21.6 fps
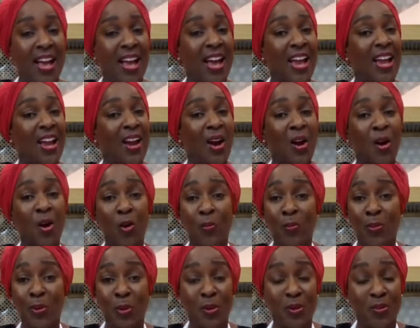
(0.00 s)
I
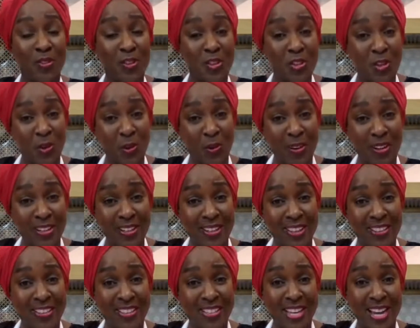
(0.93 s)
hope you have enjoyed the
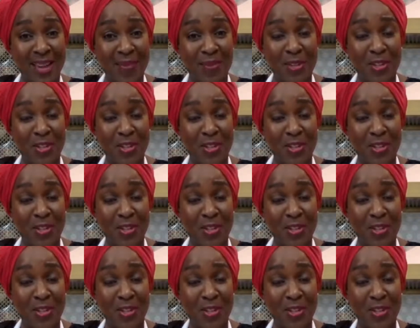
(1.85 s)
time